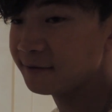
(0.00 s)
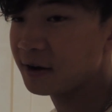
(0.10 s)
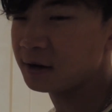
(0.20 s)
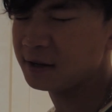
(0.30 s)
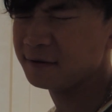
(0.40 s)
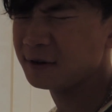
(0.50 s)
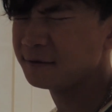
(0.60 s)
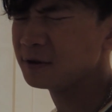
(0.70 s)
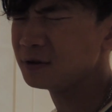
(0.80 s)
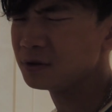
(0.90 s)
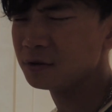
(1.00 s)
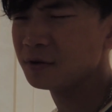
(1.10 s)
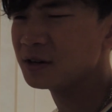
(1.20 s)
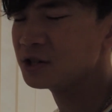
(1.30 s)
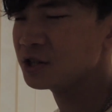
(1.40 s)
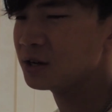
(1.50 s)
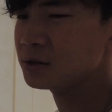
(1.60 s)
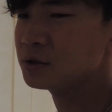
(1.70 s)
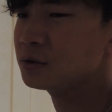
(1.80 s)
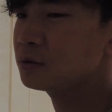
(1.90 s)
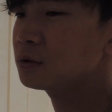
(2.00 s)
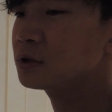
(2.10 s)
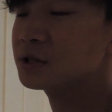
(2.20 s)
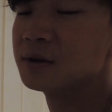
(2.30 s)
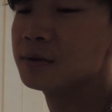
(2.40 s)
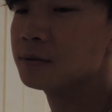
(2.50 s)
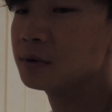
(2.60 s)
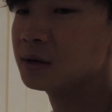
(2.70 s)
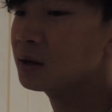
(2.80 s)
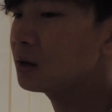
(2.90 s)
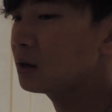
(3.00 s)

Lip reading: In fact, even if you do run Gen 2 or Gen 3,